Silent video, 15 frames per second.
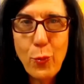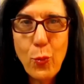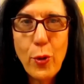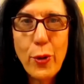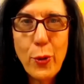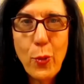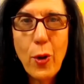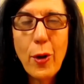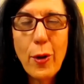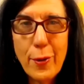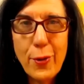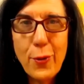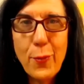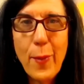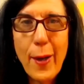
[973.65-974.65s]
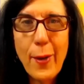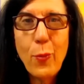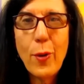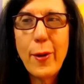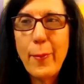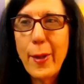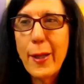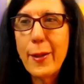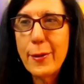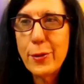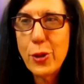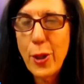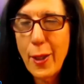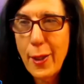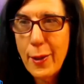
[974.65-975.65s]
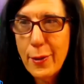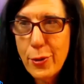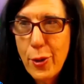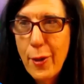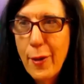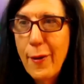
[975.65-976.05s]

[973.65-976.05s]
where you are and you might want to make a change.